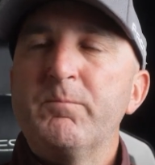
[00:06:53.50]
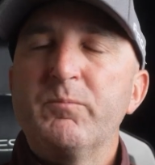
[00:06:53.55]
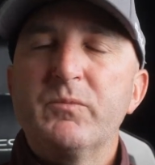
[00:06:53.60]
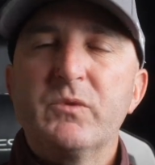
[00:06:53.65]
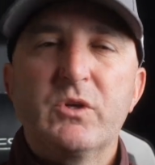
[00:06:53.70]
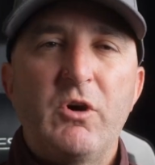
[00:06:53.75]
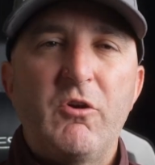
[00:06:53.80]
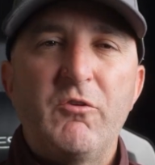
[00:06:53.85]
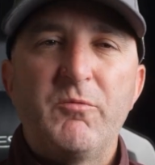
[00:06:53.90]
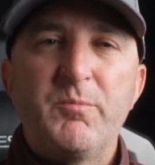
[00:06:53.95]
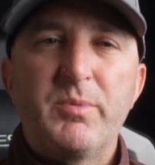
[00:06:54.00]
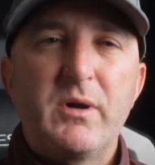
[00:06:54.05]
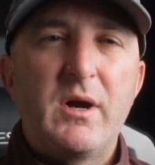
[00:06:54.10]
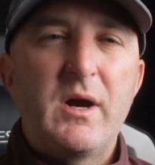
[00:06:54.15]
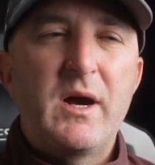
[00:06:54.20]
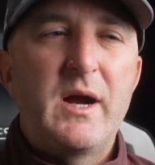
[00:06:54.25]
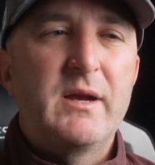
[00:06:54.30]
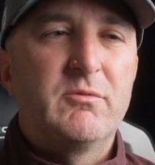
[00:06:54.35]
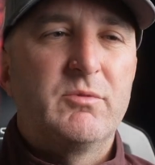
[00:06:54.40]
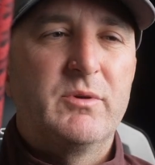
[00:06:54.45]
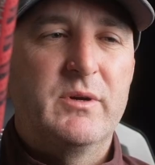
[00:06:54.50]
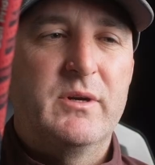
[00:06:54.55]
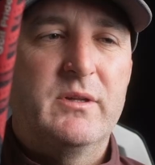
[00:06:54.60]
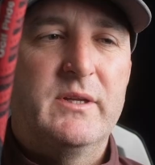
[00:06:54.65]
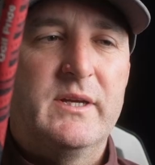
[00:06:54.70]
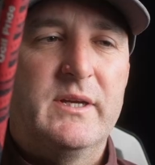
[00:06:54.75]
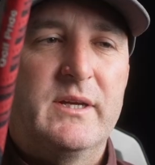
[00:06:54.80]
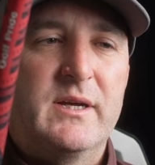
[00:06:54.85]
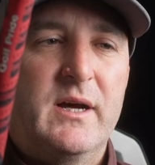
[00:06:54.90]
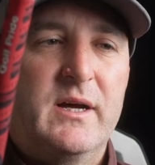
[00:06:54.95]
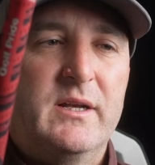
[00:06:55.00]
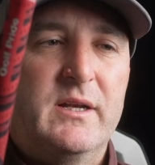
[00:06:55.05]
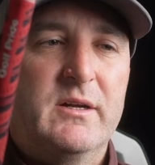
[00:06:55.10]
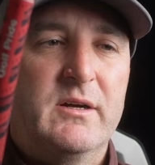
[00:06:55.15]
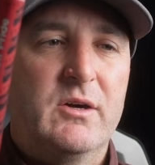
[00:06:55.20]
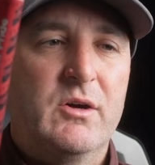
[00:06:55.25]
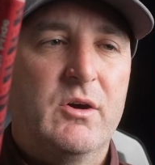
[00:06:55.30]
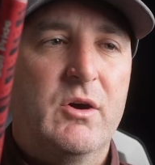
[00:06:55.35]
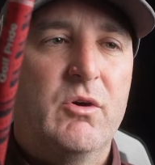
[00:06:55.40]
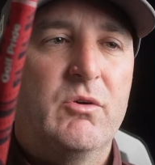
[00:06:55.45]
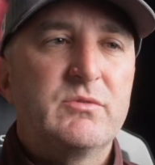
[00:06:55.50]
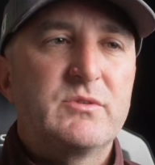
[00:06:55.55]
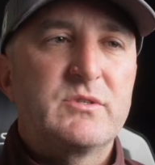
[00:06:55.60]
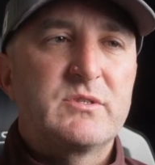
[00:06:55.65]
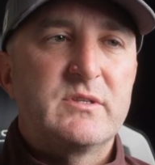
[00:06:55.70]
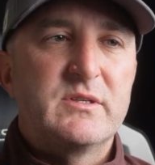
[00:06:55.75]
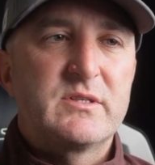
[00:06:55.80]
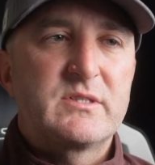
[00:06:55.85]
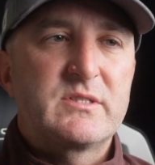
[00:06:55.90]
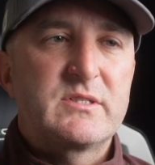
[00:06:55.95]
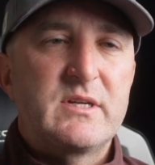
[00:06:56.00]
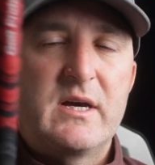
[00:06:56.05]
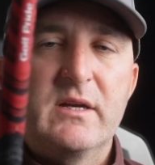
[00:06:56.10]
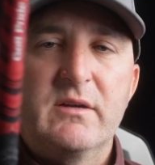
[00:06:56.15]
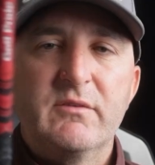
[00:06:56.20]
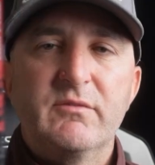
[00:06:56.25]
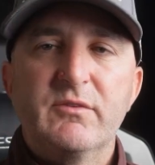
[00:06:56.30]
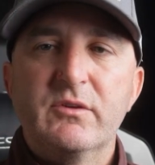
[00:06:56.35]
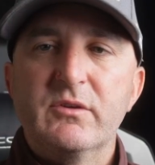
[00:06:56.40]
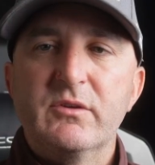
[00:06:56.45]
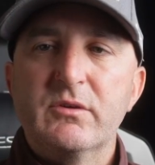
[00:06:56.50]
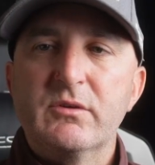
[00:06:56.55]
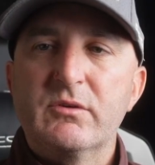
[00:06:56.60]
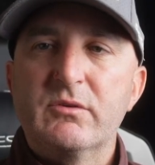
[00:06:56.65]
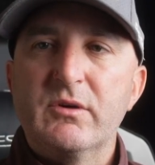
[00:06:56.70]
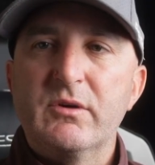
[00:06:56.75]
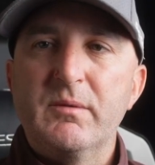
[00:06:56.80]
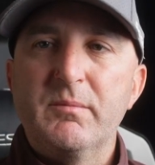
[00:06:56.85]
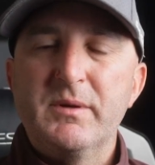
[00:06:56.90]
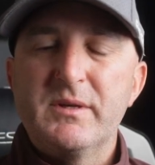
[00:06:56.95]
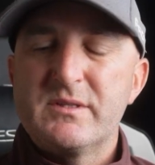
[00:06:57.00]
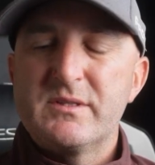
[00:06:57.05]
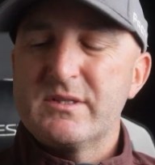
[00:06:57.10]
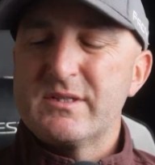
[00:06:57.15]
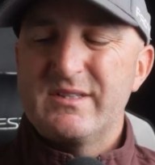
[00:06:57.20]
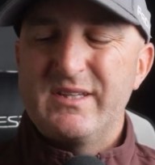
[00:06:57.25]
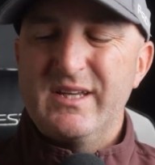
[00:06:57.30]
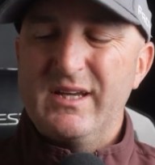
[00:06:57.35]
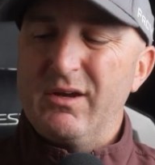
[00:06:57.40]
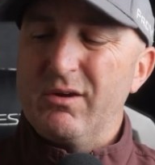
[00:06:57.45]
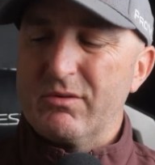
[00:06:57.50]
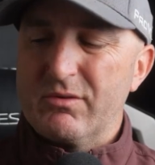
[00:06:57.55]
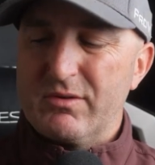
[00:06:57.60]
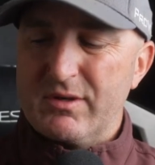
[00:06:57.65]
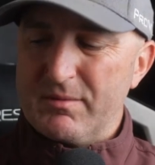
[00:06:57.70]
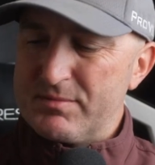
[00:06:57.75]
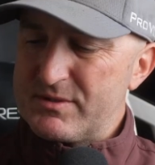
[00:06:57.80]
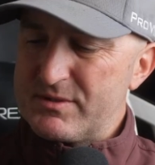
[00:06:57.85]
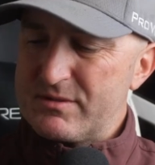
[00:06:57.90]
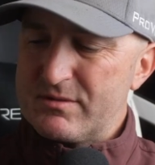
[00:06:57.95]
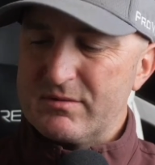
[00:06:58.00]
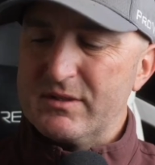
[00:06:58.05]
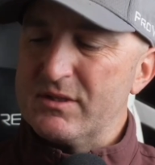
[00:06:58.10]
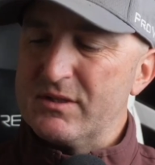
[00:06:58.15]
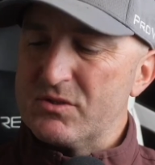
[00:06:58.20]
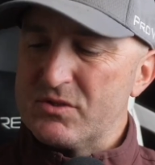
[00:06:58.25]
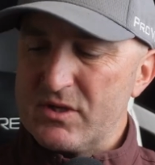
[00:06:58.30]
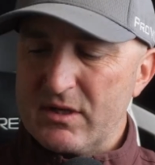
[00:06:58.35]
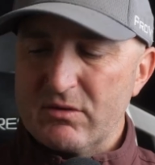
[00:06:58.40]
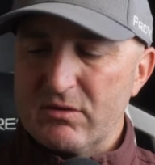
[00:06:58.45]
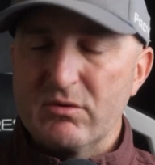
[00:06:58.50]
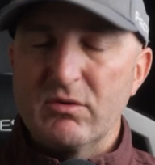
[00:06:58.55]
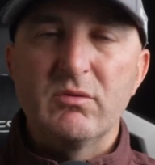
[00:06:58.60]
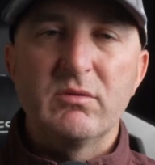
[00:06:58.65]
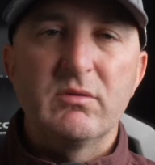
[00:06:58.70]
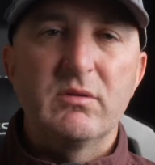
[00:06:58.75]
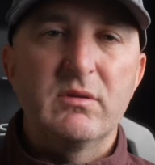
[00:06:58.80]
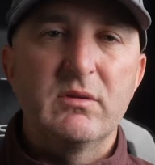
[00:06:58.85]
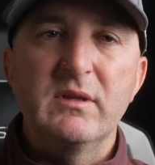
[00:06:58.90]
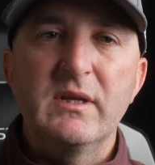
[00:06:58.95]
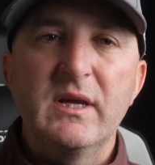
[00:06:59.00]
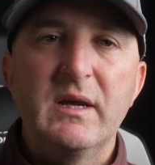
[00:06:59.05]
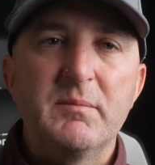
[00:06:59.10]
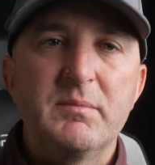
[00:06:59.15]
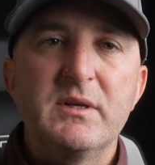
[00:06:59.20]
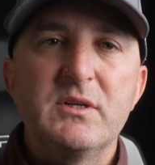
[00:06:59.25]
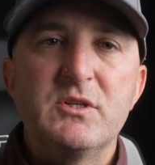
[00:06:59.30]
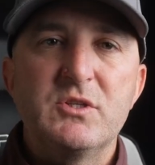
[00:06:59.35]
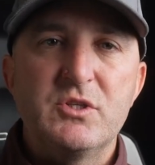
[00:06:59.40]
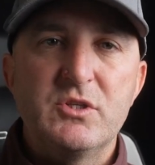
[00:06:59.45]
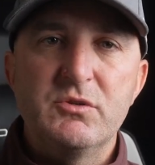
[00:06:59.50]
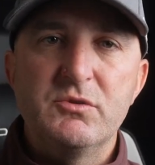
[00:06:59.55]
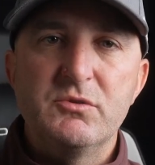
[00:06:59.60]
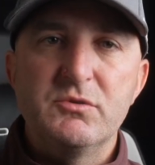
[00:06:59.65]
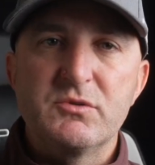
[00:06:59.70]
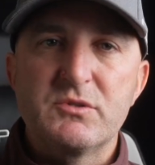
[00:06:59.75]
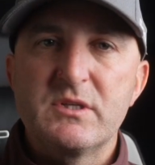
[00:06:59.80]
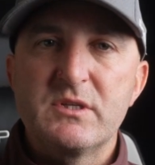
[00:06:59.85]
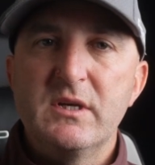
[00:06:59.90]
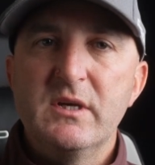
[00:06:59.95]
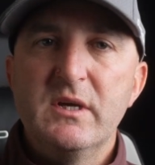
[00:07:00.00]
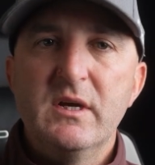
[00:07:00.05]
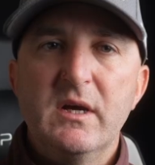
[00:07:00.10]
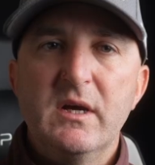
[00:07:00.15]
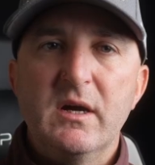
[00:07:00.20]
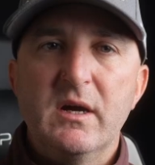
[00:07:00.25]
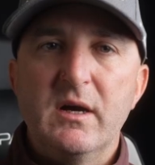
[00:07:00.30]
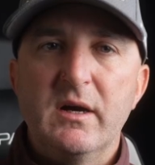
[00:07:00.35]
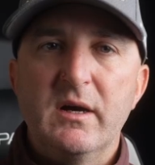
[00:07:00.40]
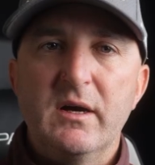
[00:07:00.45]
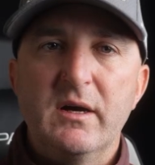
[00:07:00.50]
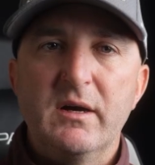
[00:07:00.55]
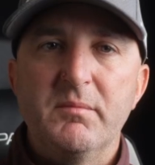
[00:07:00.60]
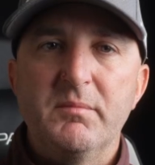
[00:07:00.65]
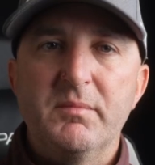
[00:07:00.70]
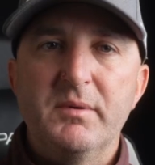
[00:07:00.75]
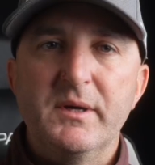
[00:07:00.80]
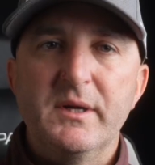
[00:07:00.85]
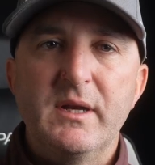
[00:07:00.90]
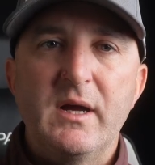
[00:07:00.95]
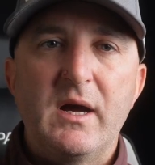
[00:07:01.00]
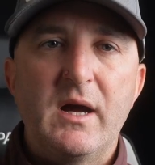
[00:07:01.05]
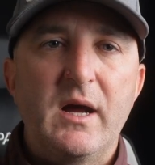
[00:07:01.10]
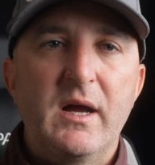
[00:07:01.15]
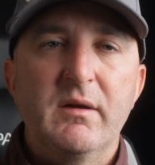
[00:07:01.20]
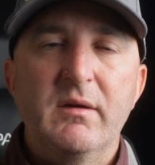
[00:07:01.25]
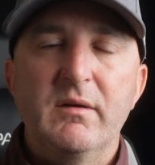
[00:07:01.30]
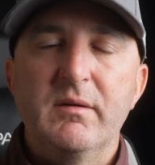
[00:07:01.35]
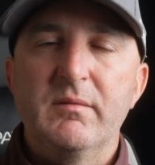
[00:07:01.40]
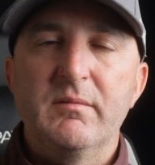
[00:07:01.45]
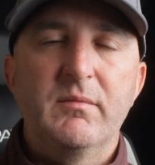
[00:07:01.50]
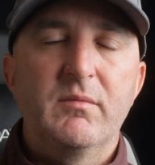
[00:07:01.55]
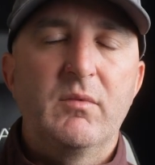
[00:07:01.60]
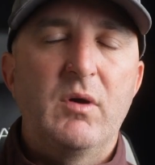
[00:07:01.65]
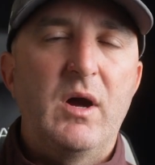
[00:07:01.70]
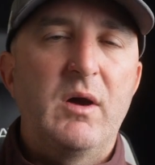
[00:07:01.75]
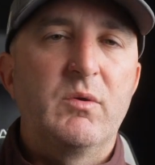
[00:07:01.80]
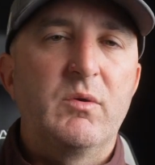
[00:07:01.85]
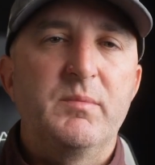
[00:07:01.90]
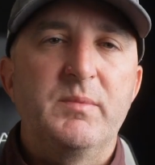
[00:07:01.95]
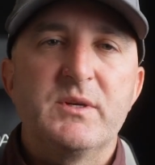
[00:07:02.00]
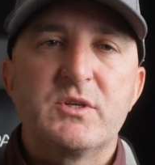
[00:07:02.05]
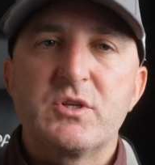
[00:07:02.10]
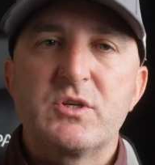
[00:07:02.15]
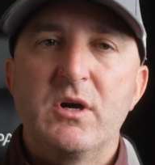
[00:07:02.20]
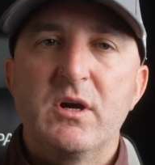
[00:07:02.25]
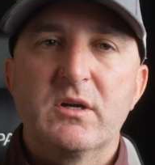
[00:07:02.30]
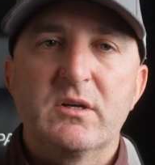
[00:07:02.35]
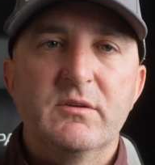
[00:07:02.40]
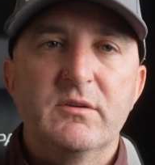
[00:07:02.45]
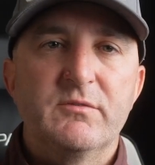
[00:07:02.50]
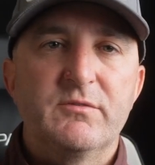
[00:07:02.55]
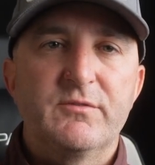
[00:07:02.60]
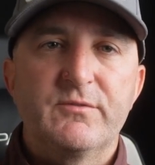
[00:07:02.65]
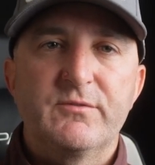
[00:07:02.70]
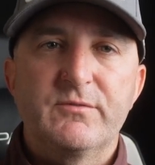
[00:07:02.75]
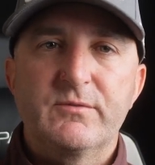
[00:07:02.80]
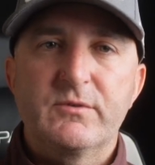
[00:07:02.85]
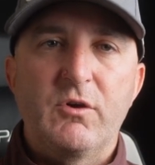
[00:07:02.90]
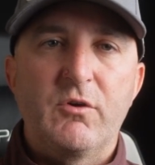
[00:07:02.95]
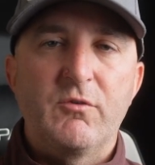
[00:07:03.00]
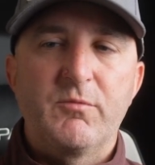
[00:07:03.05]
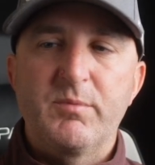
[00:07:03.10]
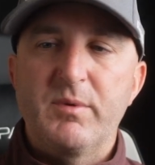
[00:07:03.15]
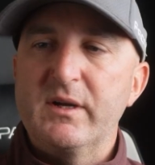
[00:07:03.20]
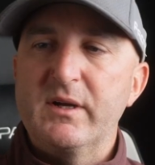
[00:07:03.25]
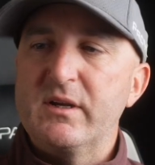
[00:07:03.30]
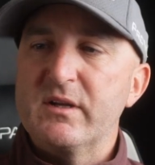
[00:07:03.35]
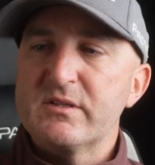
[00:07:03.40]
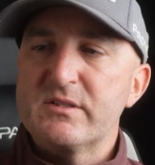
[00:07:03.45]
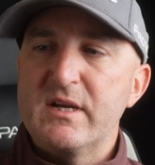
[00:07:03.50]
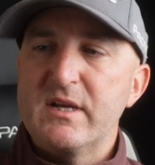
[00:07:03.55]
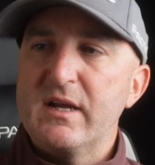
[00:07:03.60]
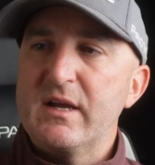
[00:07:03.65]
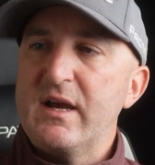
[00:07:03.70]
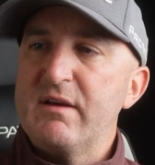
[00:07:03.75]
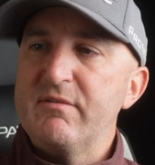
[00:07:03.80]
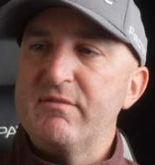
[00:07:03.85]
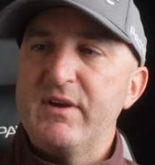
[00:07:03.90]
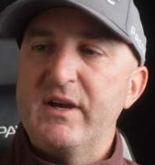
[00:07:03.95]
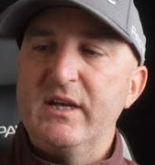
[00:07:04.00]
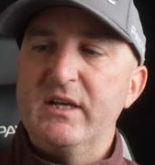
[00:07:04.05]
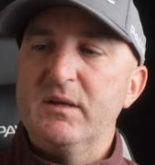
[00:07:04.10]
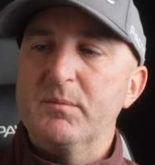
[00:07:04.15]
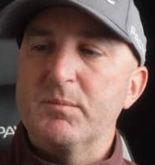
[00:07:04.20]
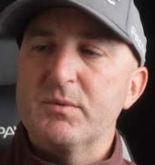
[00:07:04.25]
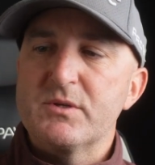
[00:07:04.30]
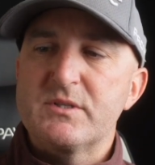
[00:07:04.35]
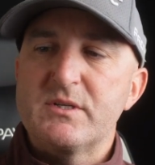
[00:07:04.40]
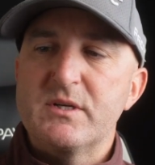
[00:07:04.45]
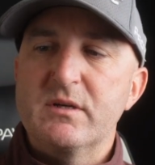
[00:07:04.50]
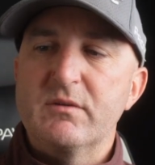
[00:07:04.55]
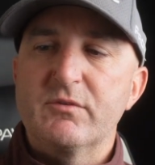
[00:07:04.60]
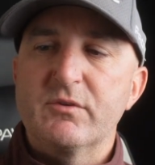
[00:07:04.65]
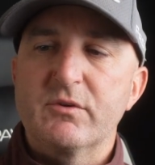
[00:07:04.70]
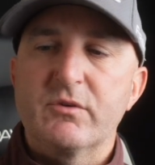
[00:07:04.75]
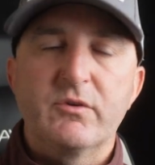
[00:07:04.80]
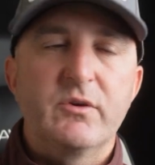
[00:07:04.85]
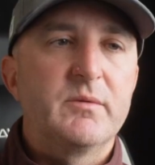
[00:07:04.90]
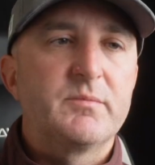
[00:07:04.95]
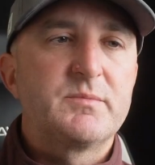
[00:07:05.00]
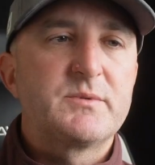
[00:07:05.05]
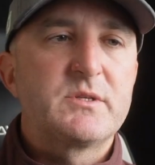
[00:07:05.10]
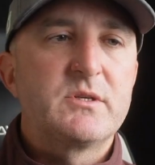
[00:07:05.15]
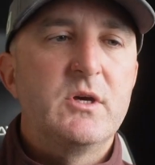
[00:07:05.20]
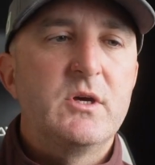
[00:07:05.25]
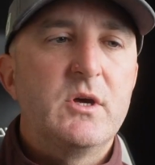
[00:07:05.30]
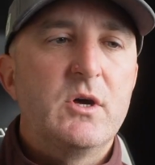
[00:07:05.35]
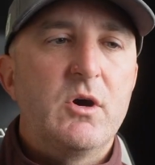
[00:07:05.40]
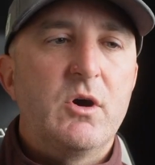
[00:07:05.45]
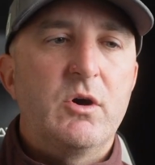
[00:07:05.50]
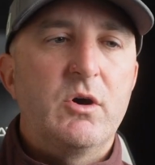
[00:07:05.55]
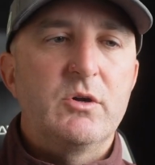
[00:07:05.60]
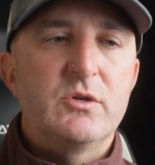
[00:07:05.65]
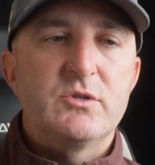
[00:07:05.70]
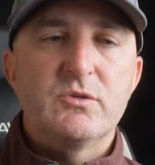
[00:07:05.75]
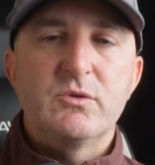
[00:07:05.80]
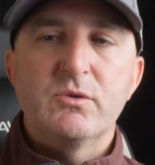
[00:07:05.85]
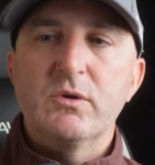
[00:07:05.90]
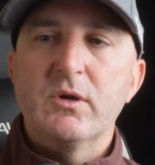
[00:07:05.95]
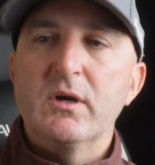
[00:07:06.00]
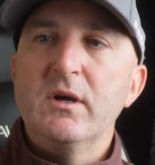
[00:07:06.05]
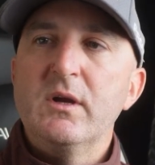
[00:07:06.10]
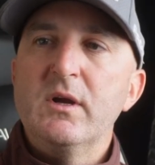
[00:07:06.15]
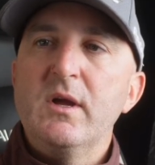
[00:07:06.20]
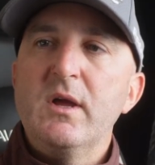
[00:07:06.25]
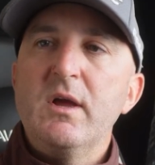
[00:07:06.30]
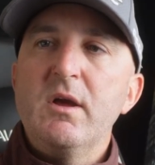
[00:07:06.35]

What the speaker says: Golf Pride really kind of owns this side of the grip business. They own grips in general. Lampkin's used, but I would be shocked if Golf Pride doesn't have 80% of the grips on tour.